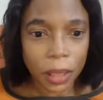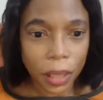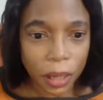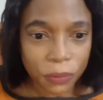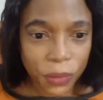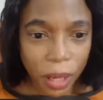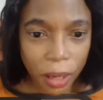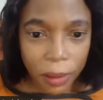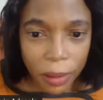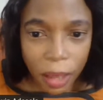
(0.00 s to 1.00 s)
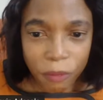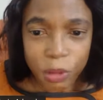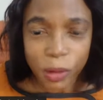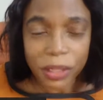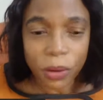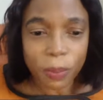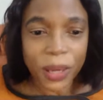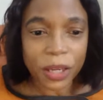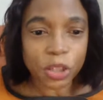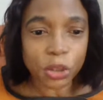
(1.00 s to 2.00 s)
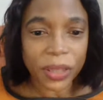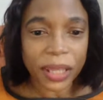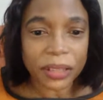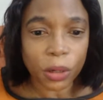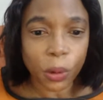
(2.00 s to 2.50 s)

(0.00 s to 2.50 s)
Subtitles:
you tried making sure that you're